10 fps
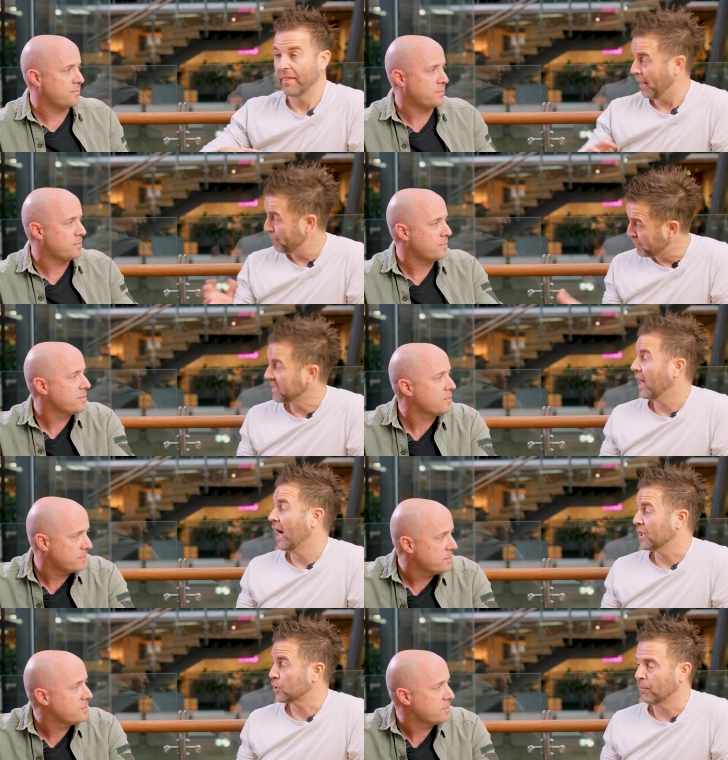Speaker 1: that being a
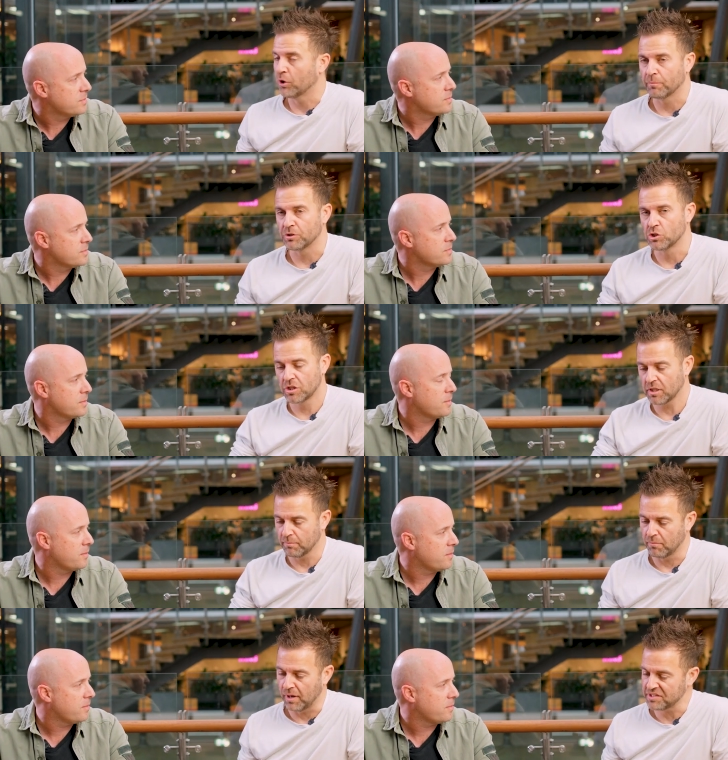hard component. But do you think
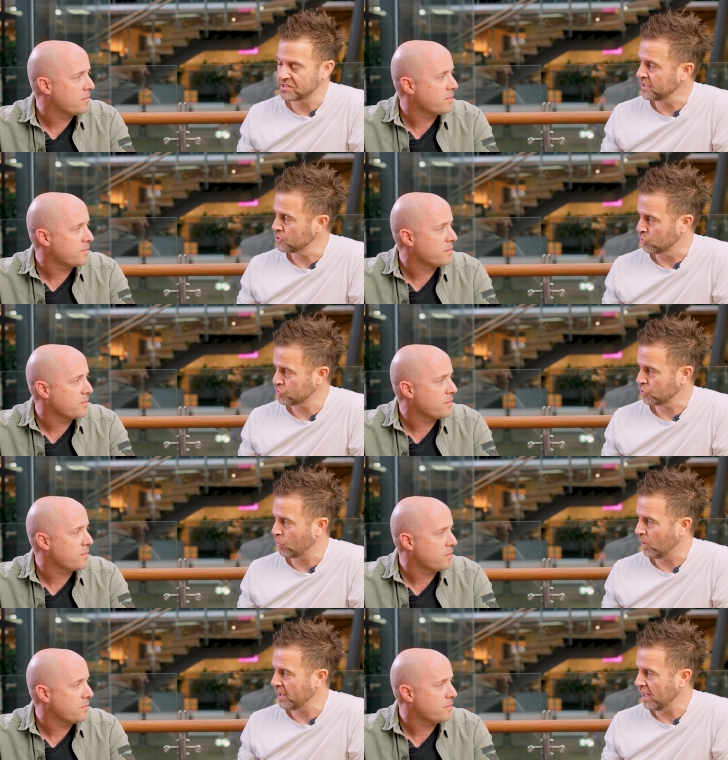the mindset is also
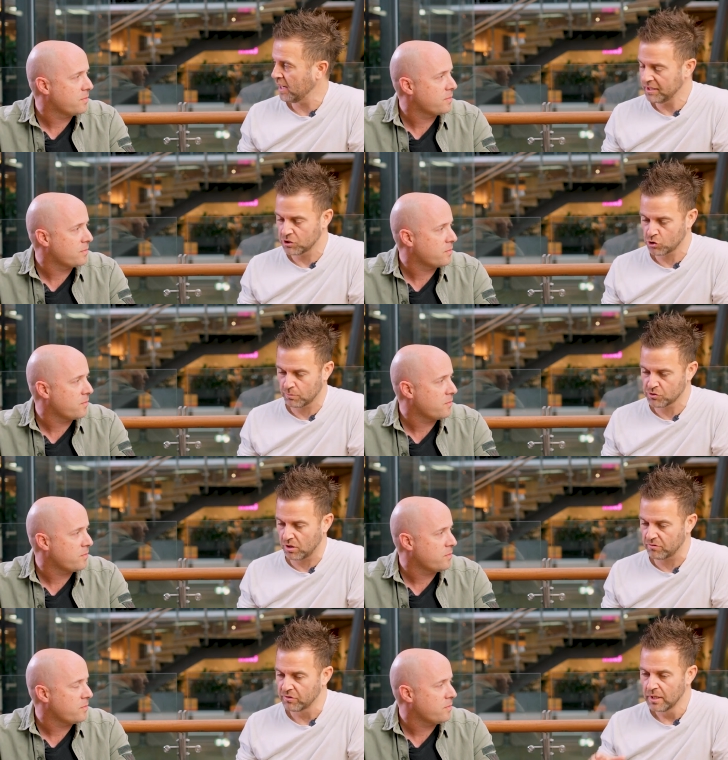quite hard in terms
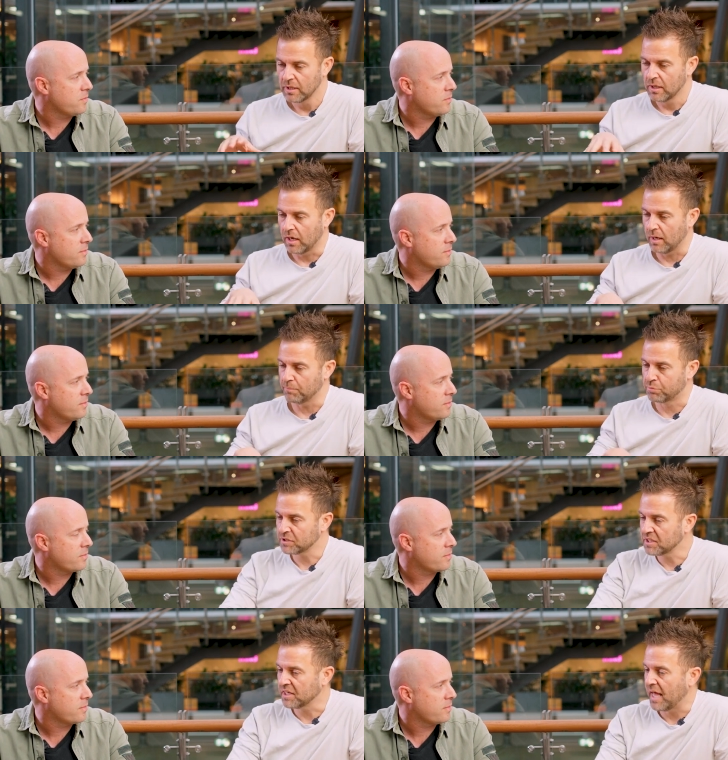of um,
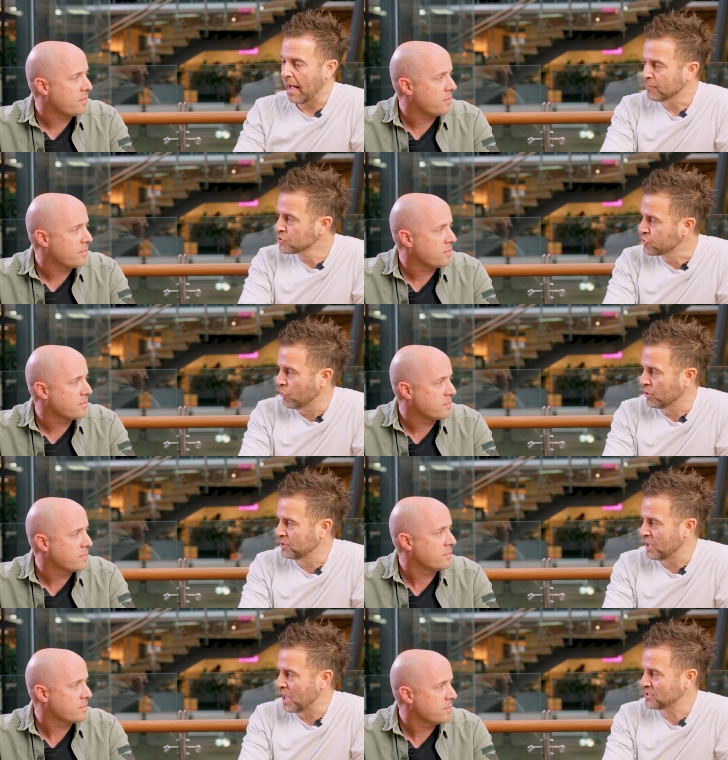bringing an
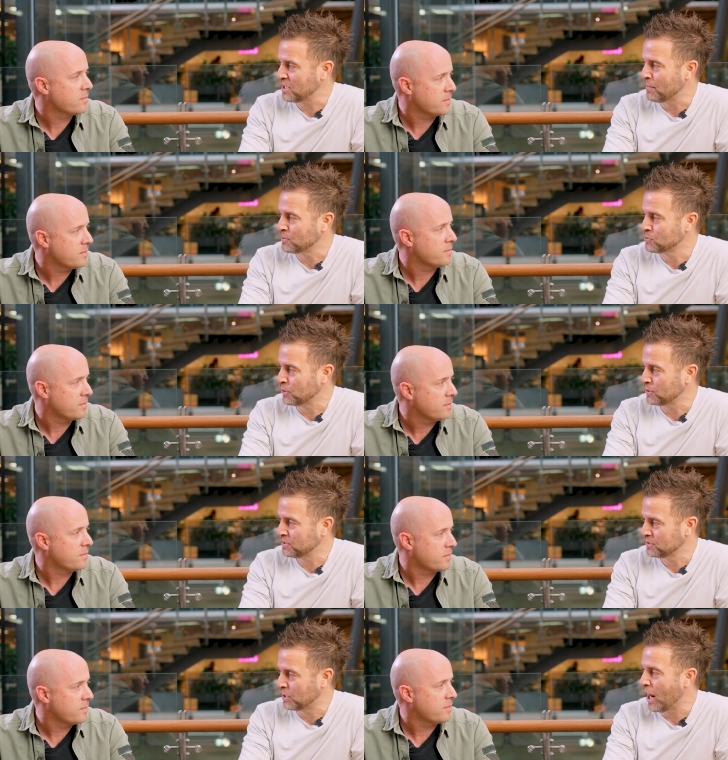Amazon,
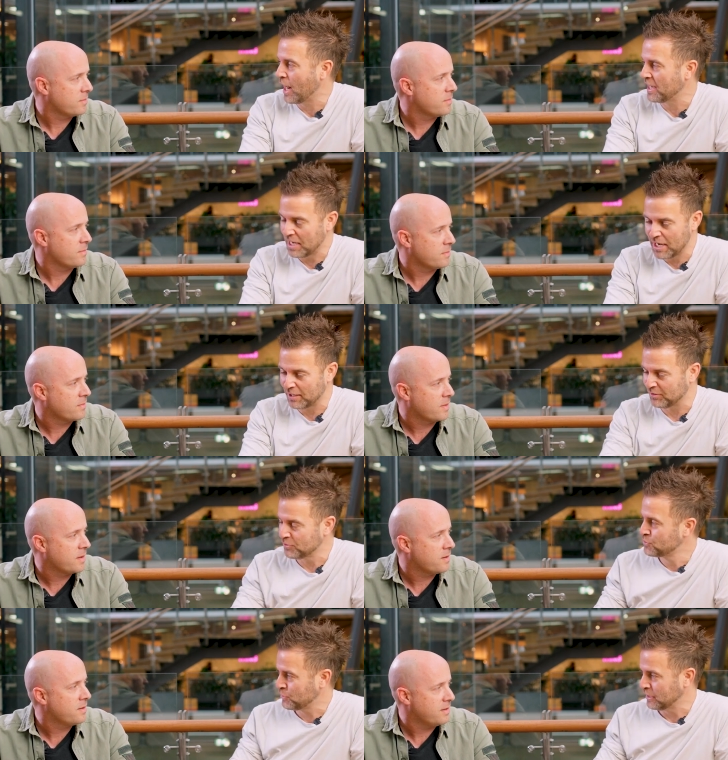ex-Amazon guy
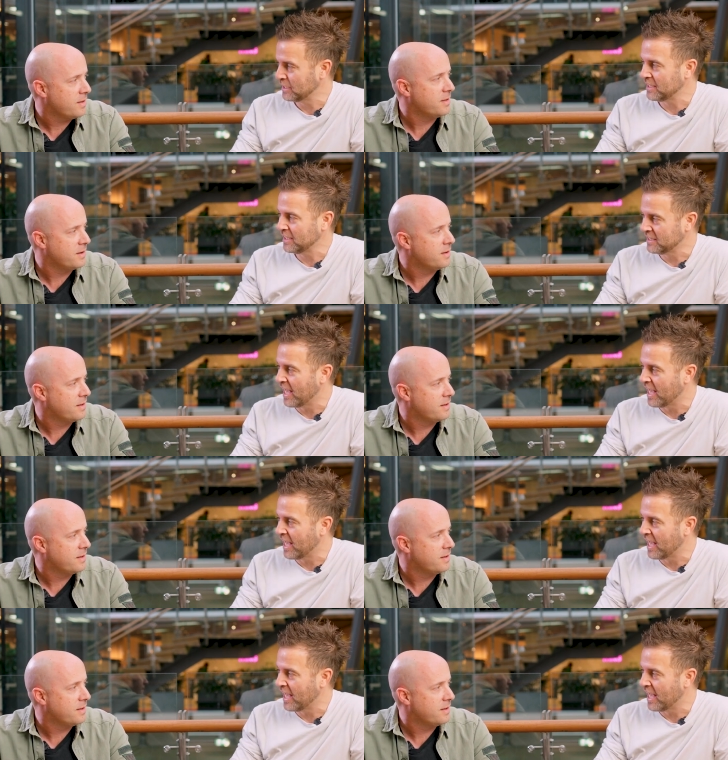in to lead